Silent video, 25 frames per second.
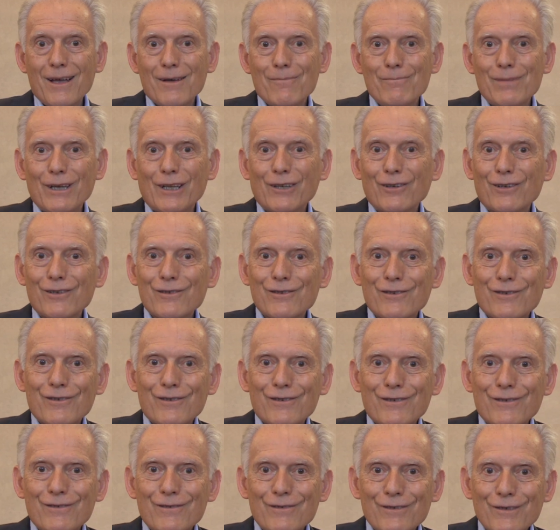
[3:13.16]

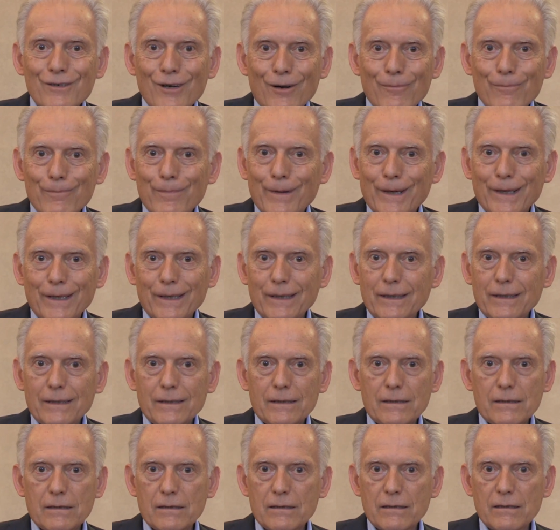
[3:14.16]
Because
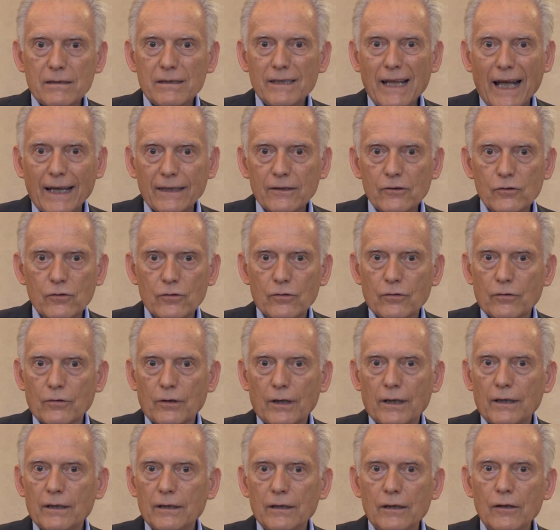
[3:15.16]
companies
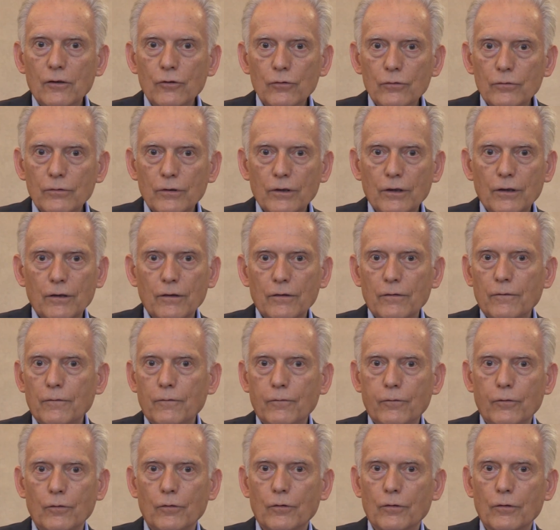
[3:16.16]
naturally look
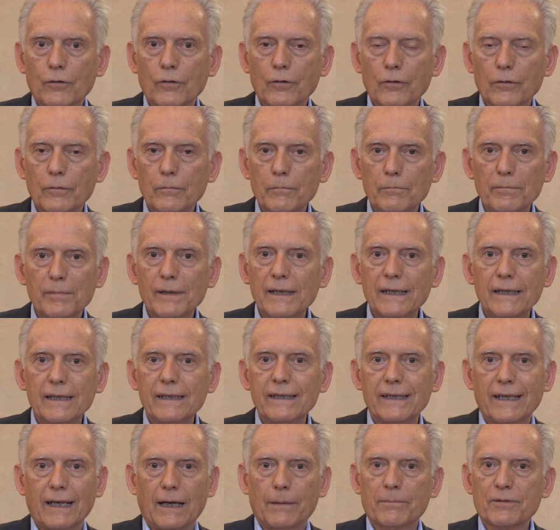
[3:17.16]
for
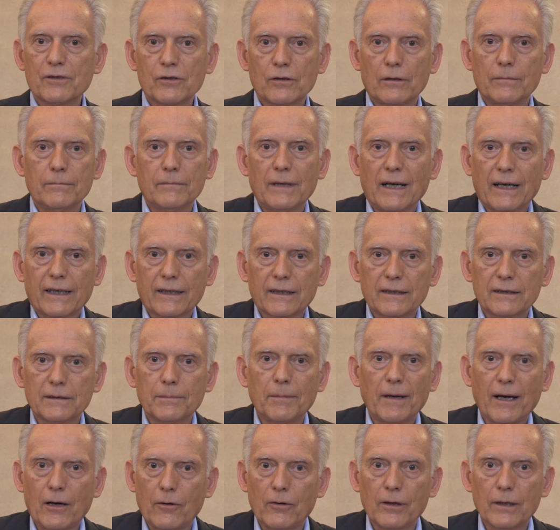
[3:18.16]
building up some market
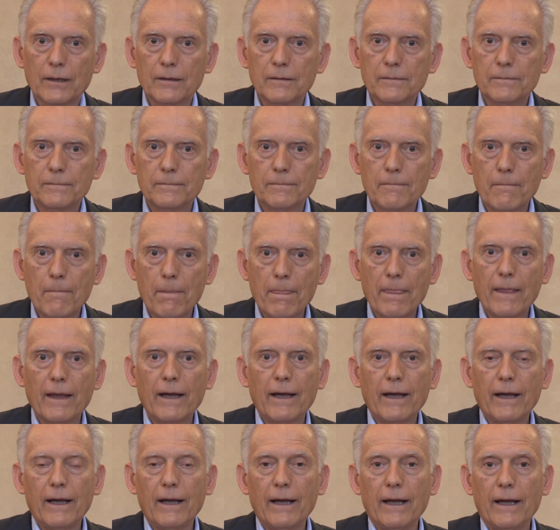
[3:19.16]
power,
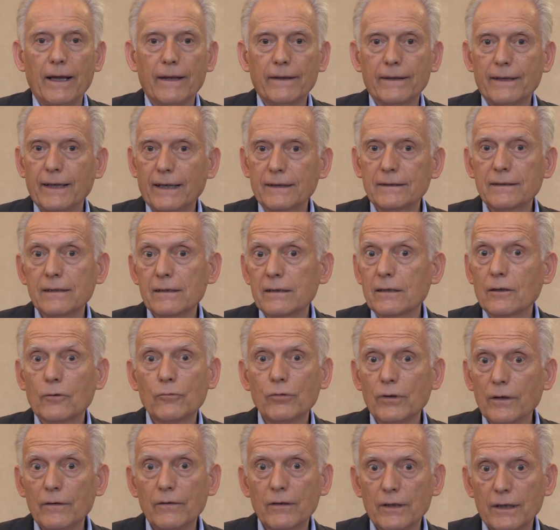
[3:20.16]
and that is
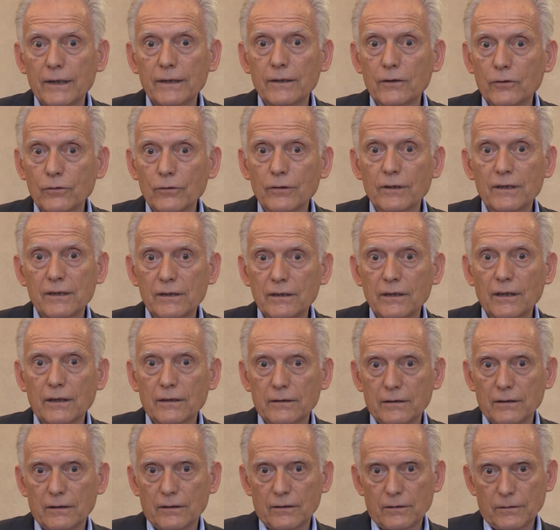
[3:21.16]
equivalent to
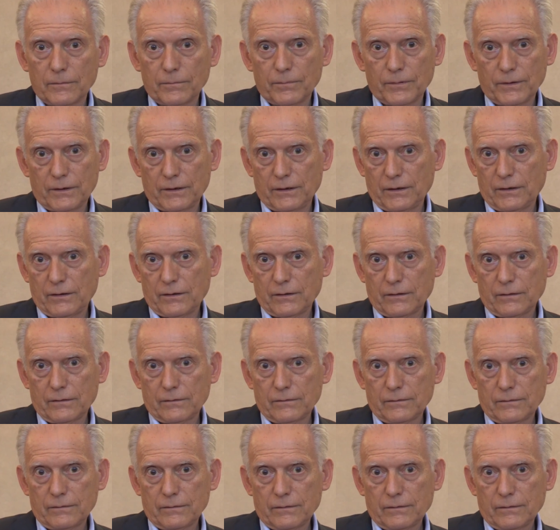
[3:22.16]
restricting competition.